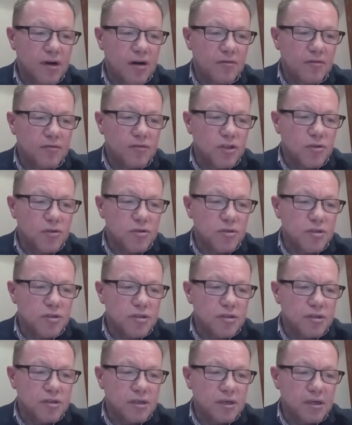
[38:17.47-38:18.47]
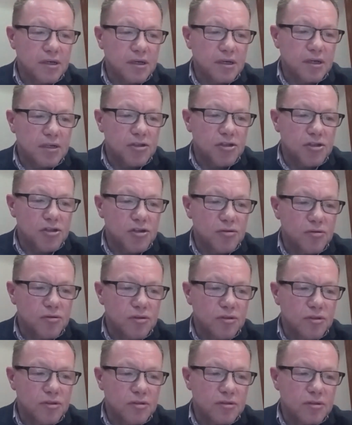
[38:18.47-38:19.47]
used
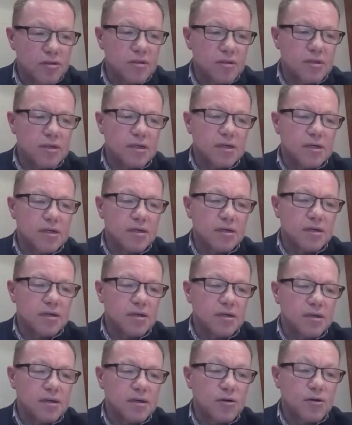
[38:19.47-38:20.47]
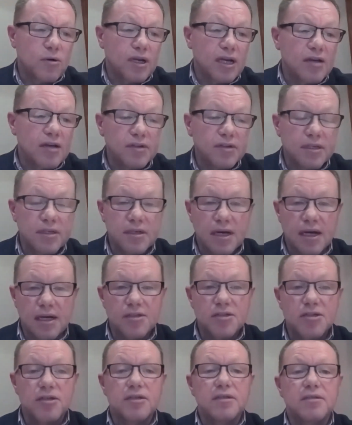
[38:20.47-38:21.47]
insurers quite heavily,
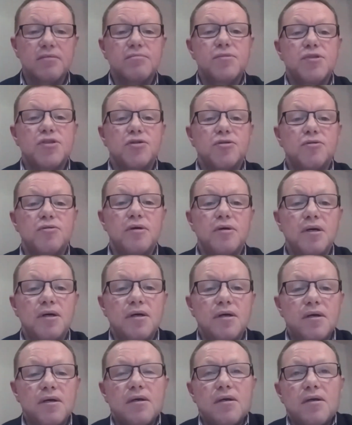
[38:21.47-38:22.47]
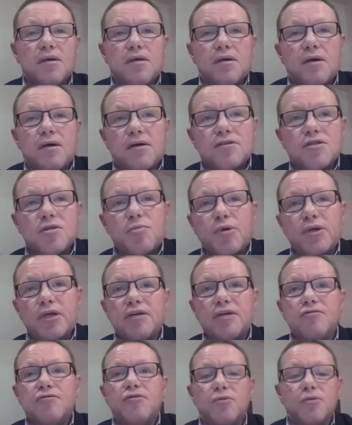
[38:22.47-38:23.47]
actually, to bring
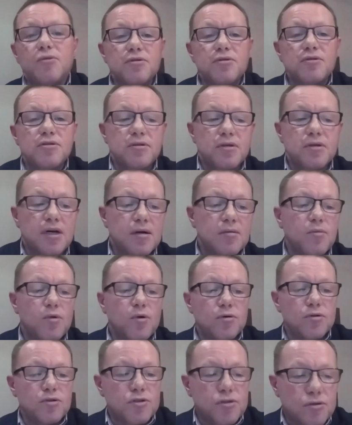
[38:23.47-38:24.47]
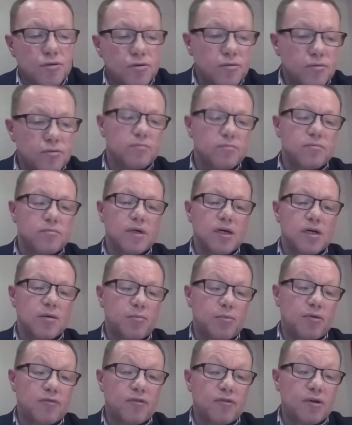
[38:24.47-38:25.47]
influence or to
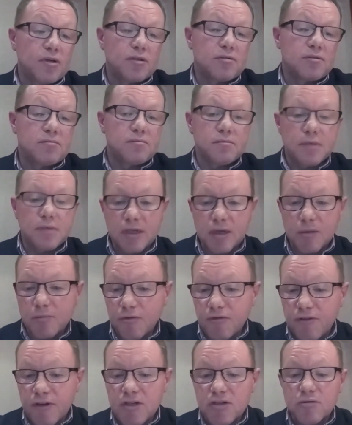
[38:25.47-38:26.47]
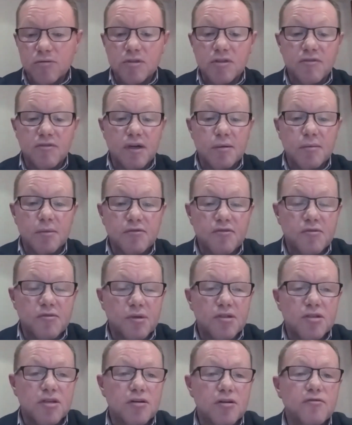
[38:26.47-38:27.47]
provide professional development for
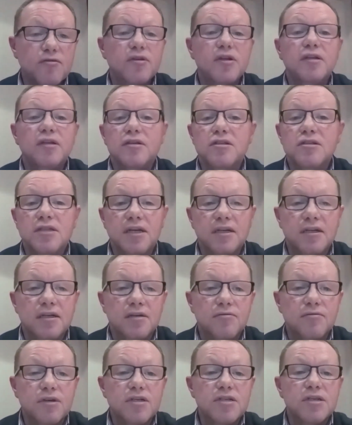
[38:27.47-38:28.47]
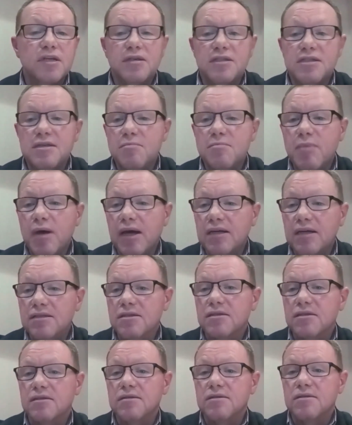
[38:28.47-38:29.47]
myself and understanding risk, its
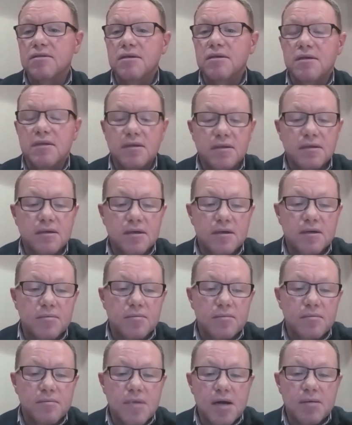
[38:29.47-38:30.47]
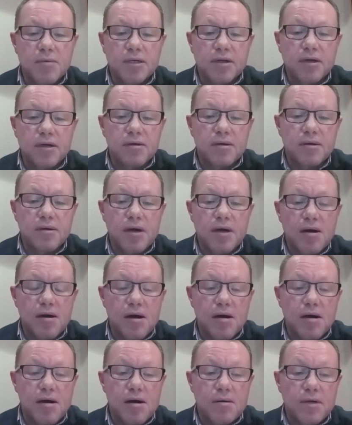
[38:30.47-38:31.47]
impact. And I mean,
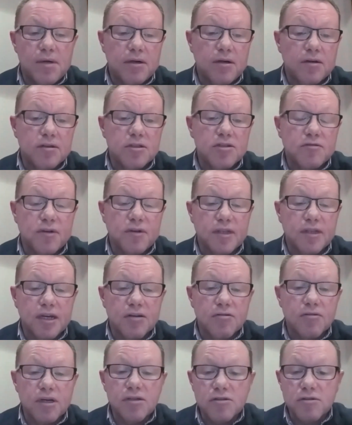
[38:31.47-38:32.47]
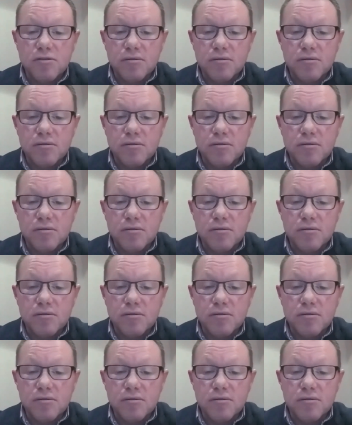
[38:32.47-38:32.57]
I just find that a great